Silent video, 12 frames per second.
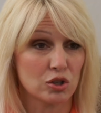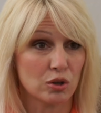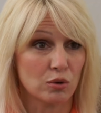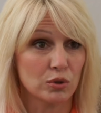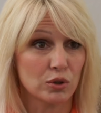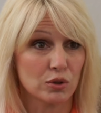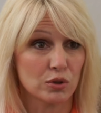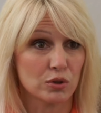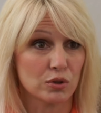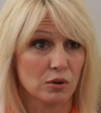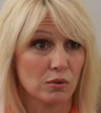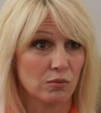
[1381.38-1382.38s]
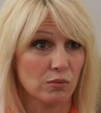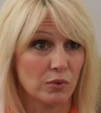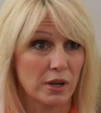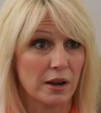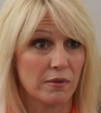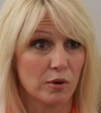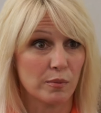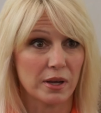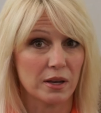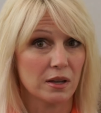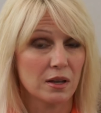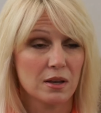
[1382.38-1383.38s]
shoulders or whatever,
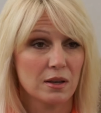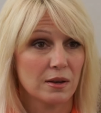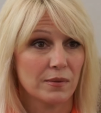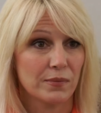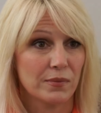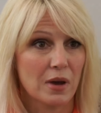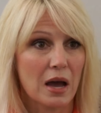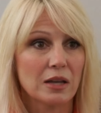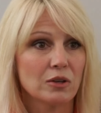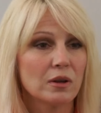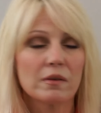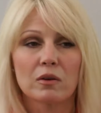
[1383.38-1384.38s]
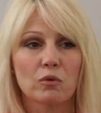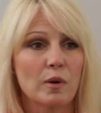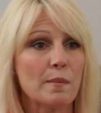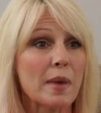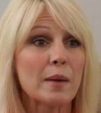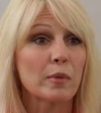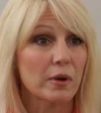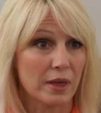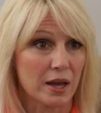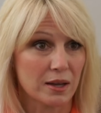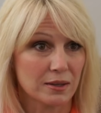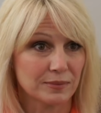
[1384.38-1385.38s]
but I don't even remember
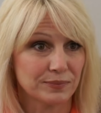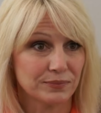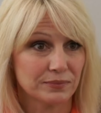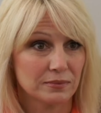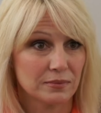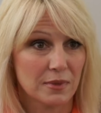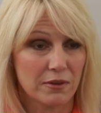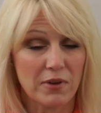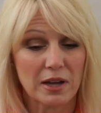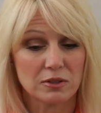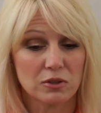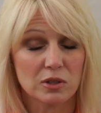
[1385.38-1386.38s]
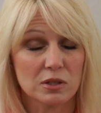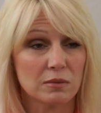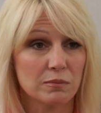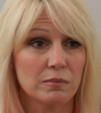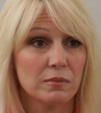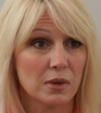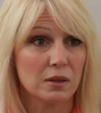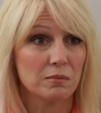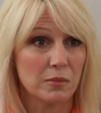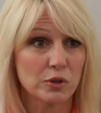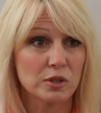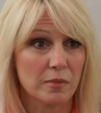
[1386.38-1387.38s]
that. In fact, there's
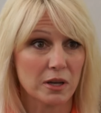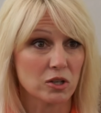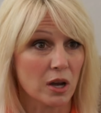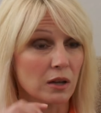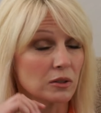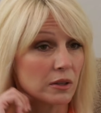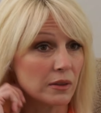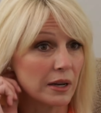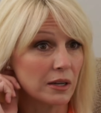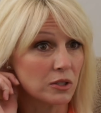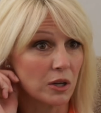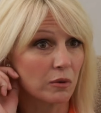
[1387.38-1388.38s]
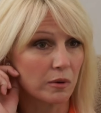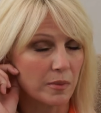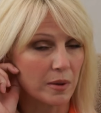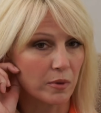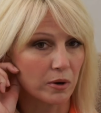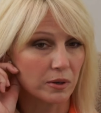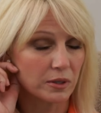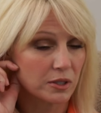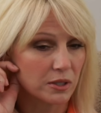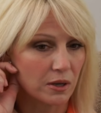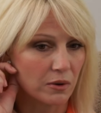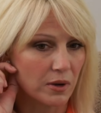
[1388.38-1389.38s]
most of my childhood that I don't remember.
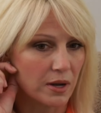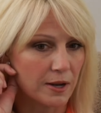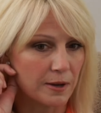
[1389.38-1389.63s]
So